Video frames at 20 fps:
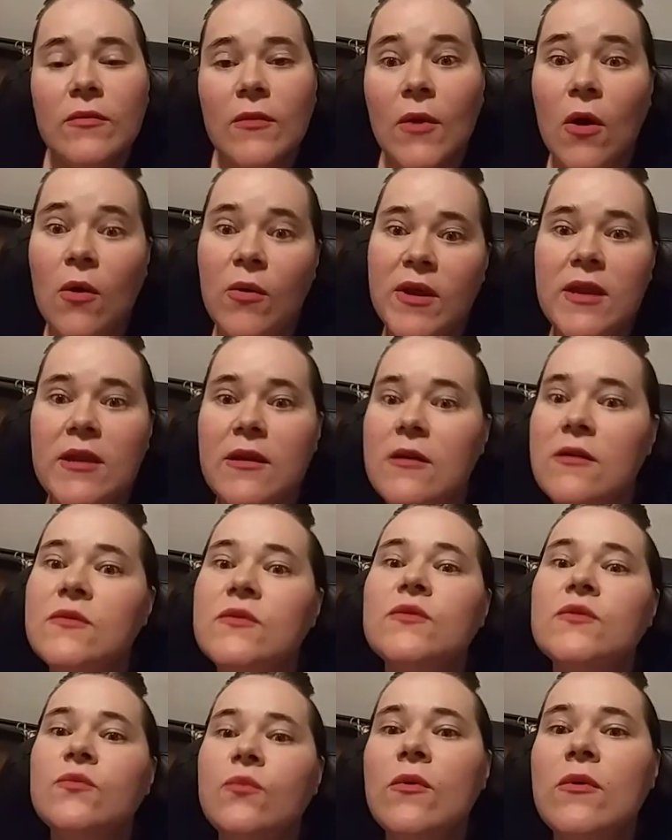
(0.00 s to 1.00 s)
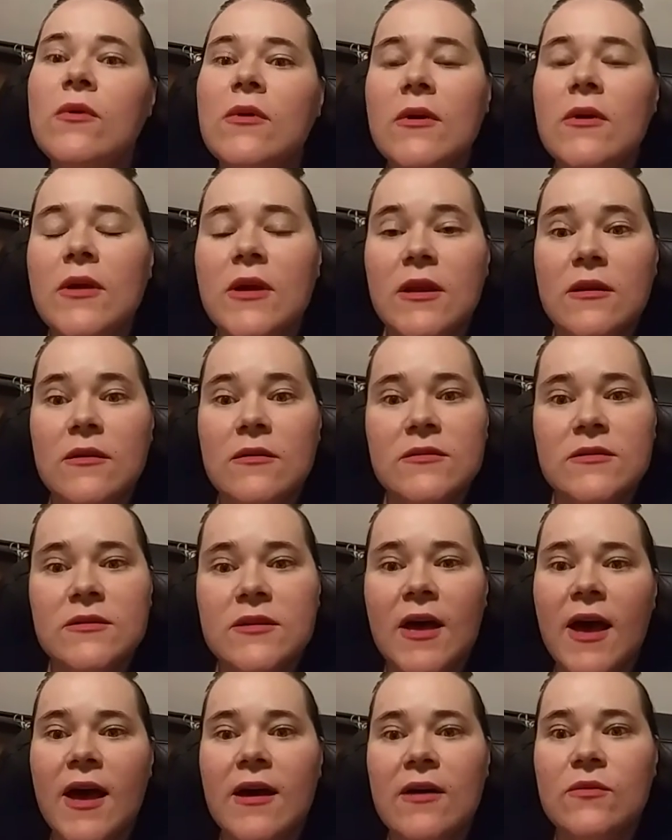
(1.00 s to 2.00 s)
Oh, he knows war. He knows
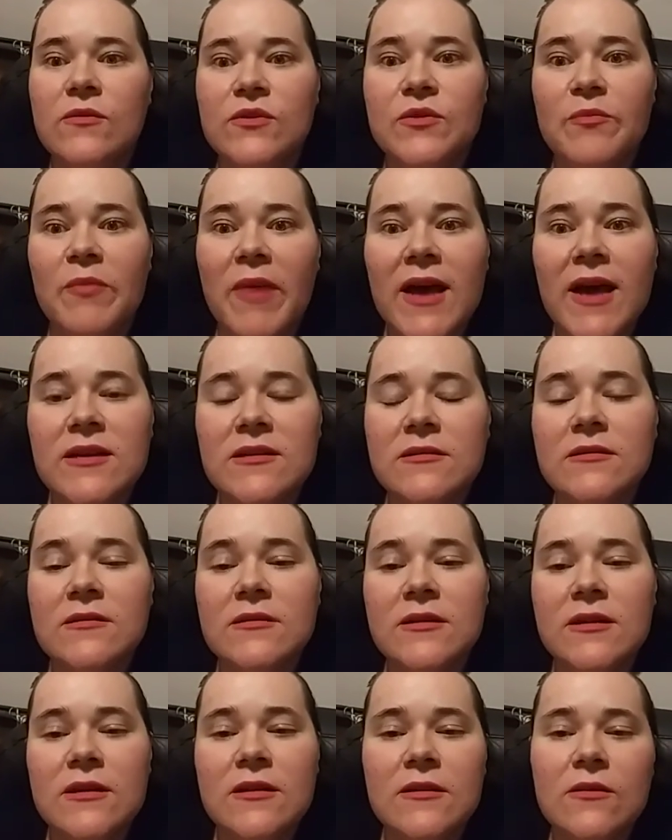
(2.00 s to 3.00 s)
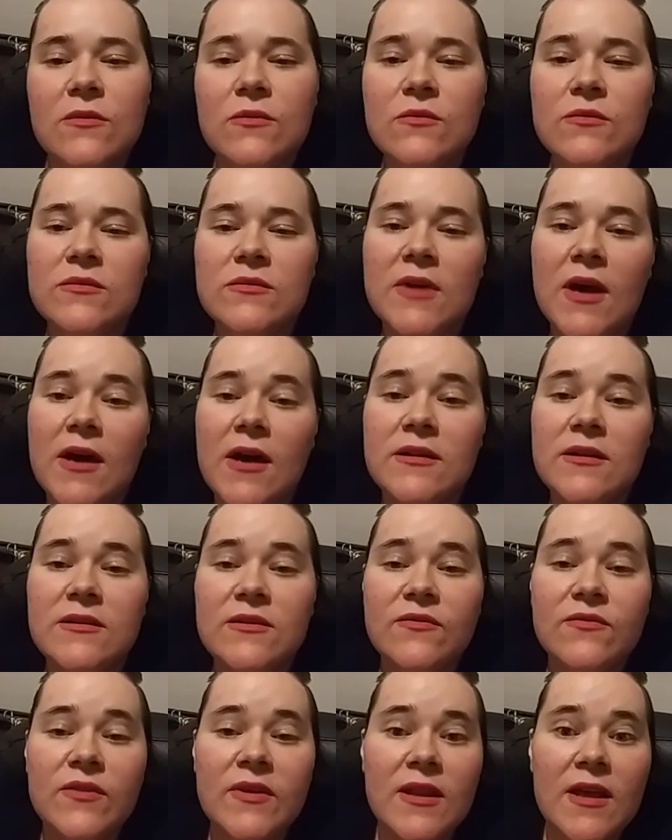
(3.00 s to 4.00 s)
how to battle. He knows how to
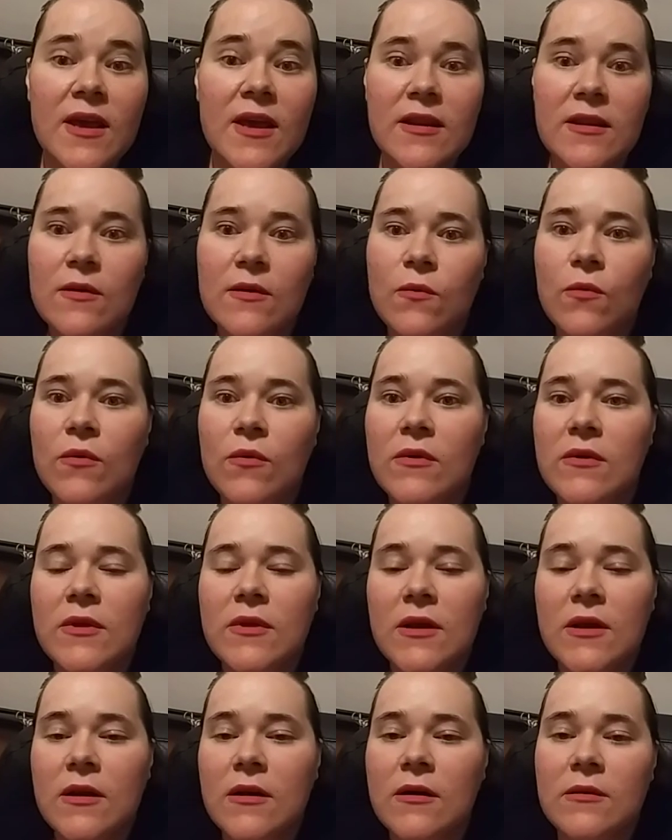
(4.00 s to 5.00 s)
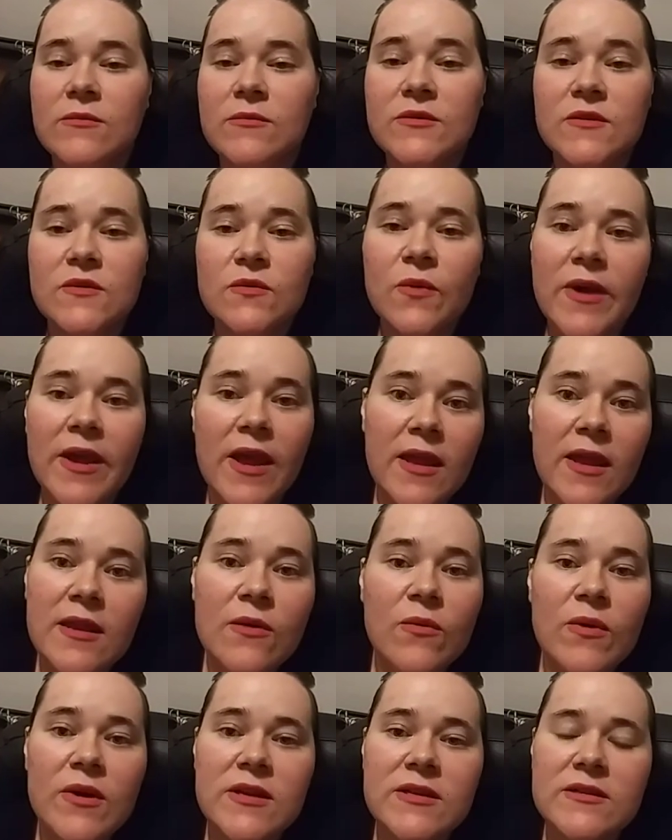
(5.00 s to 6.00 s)
defeat any war that comes his way
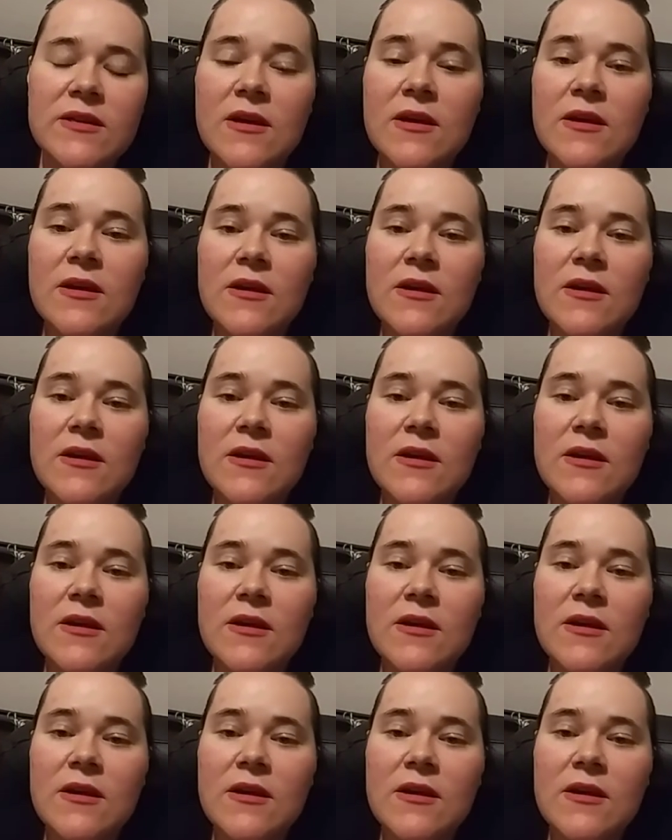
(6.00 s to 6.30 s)
anyways.